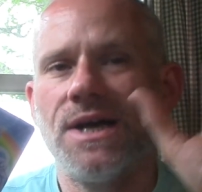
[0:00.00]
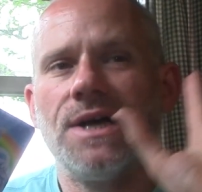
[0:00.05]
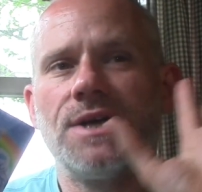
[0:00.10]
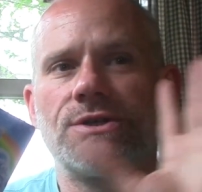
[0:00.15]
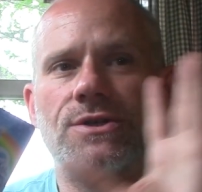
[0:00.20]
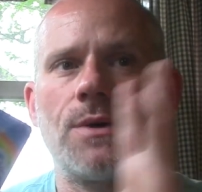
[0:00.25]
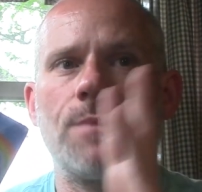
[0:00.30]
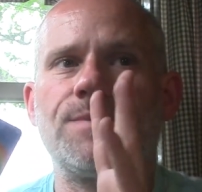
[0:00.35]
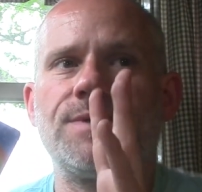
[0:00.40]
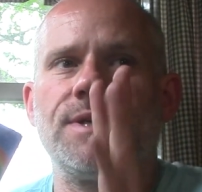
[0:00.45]

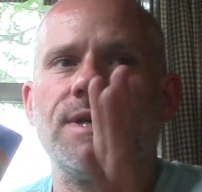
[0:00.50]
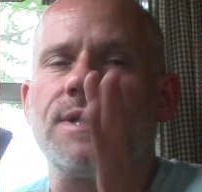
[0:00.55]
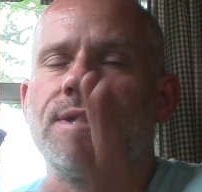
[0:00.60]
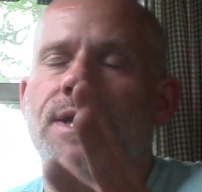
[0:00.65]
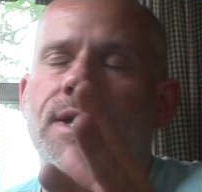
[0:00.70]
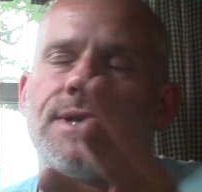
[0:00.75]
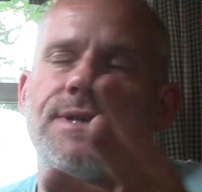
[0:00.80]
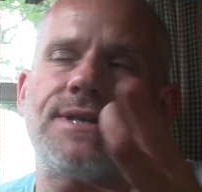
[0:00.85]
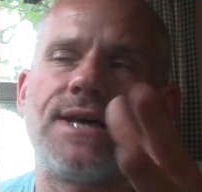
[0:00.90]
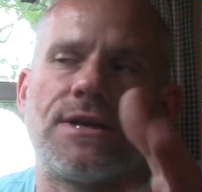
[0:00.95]
So I'm seeing a
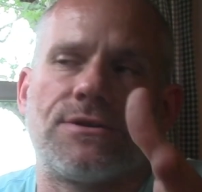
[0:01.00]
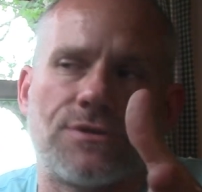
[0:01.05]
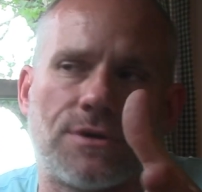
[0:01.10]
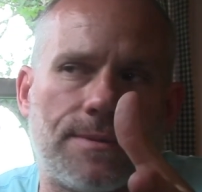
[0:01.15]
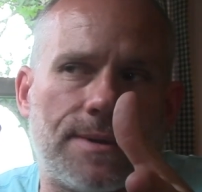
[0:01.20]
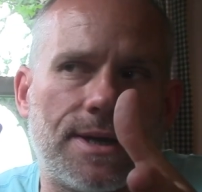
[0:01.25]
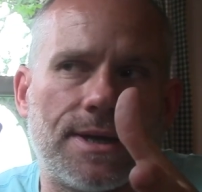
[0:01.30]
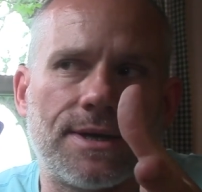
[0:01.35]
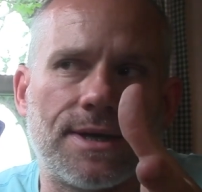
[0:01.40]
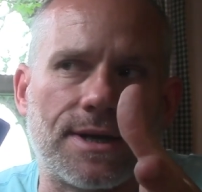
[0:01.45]
lot of
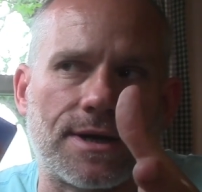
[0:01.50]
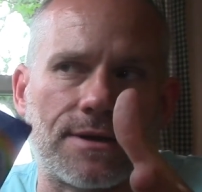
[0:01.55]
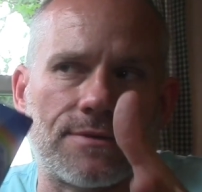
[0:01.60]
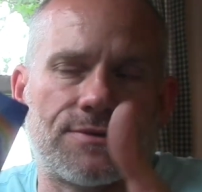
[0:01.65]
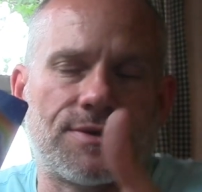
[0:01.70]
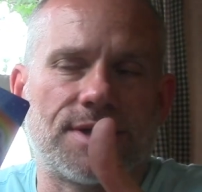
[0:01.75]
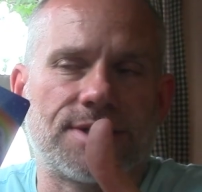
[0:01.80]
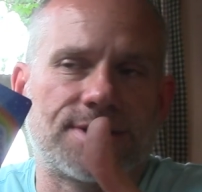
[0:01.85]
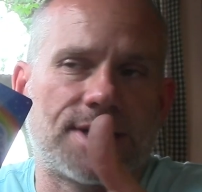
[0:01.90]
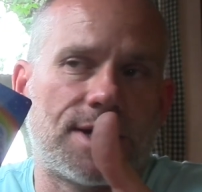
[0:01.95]
detriment here of
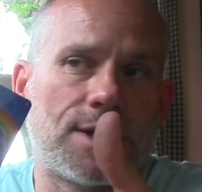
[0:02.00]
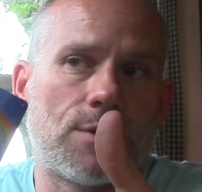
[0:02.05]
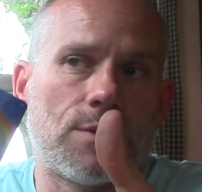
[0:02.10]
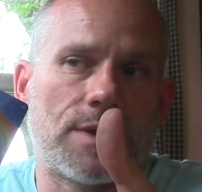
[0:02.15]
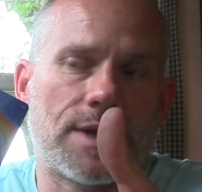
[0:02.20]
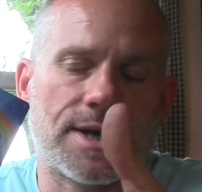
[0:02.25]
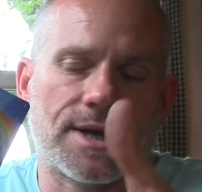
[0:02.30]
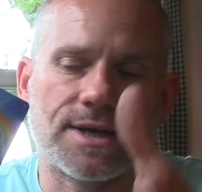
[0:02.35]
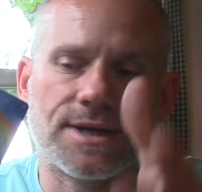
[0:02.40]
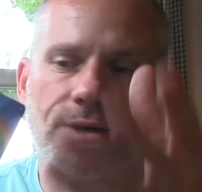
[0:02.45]
things I don't
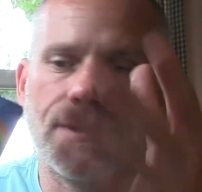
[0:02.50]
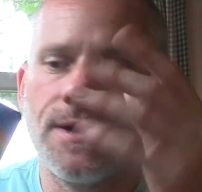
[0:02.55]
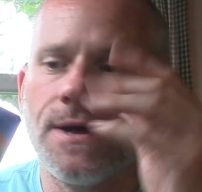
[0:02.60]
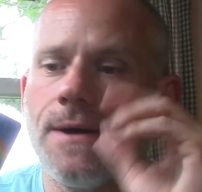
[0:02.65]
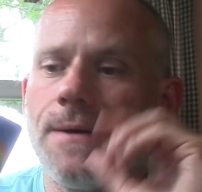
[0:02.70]
like.